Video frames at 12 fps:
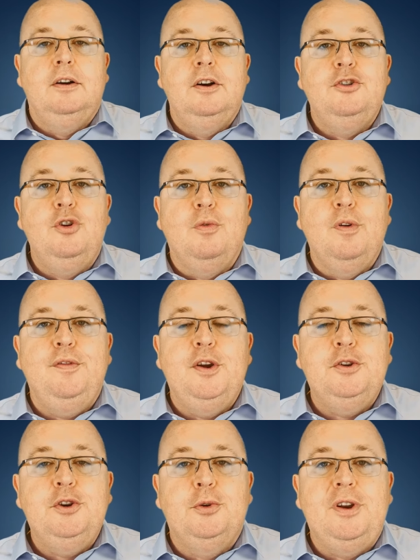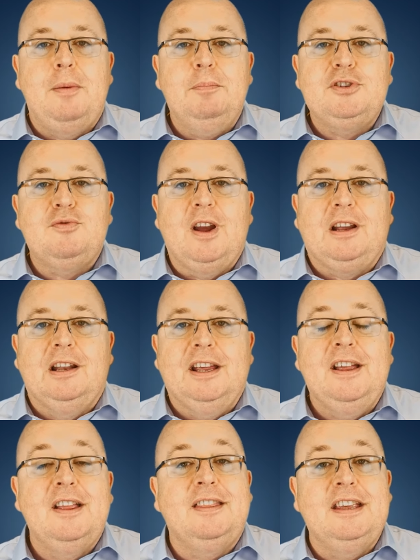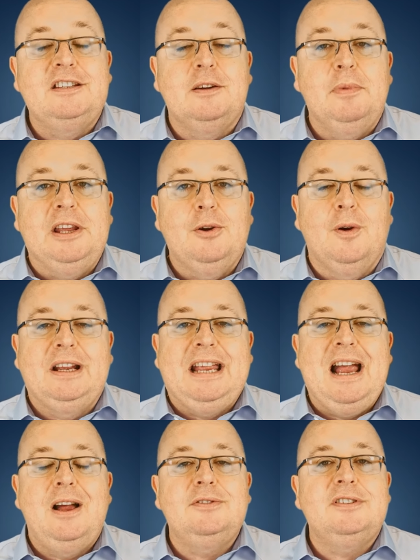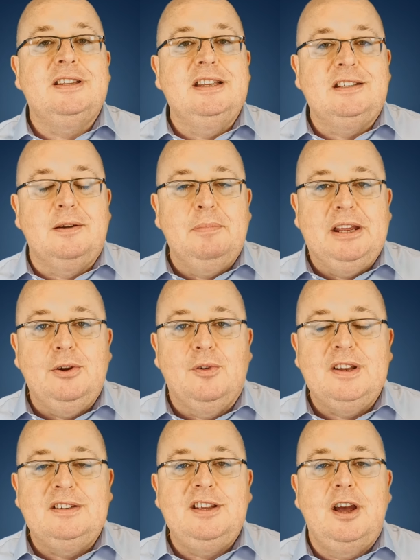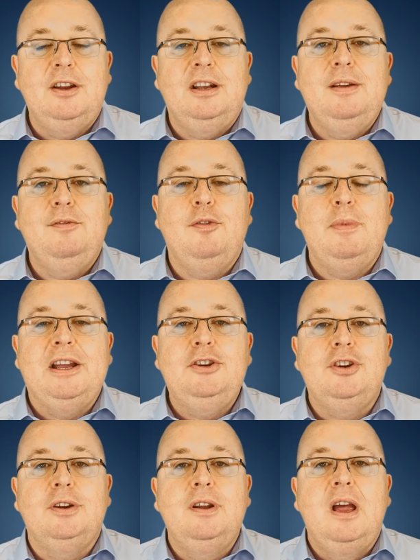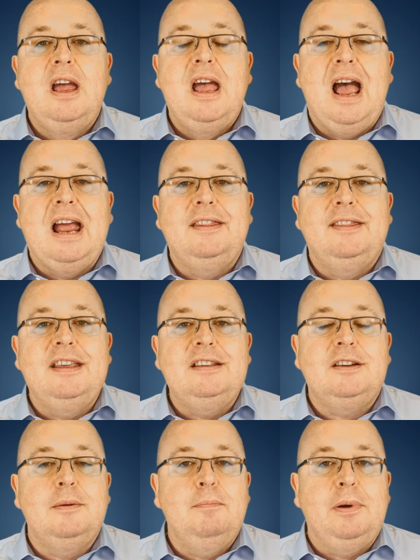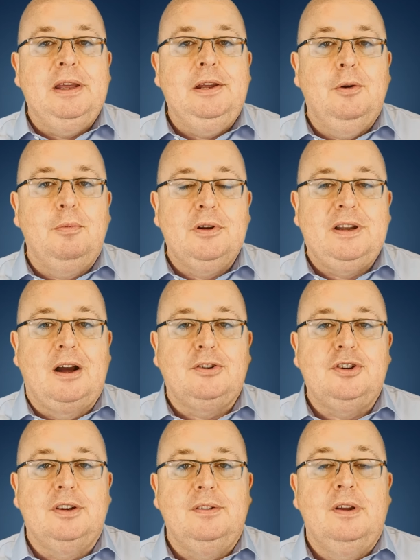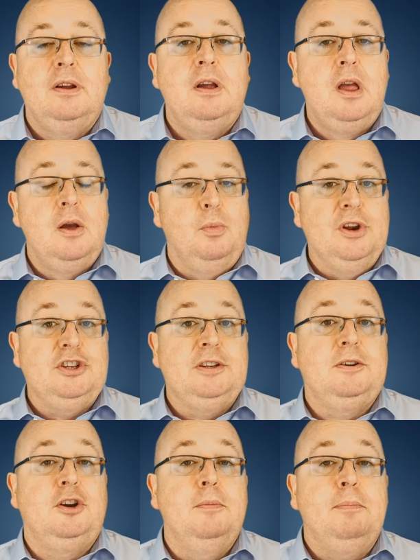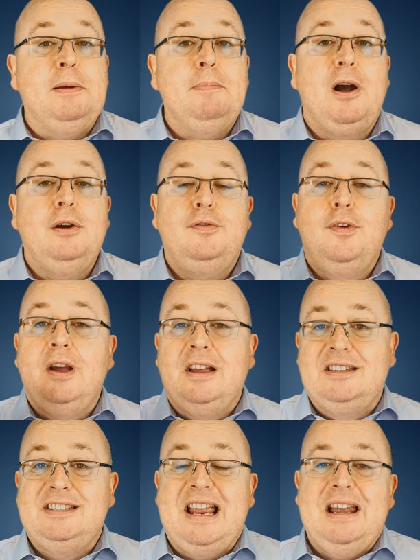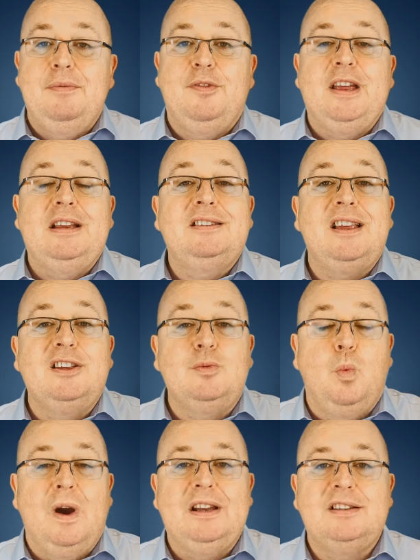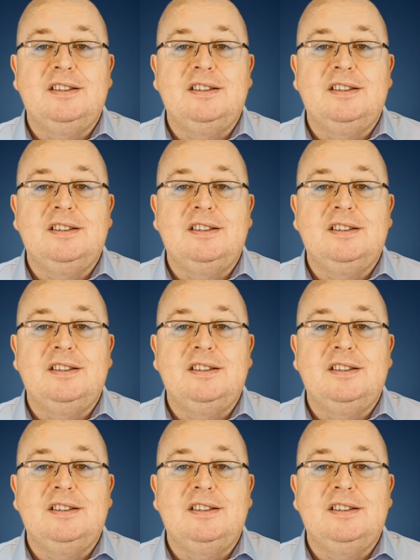Not reviewing your numbers regularly. These can be your accounts, these can be your internal information, and this can be your production, which is, could be both selling things as well as a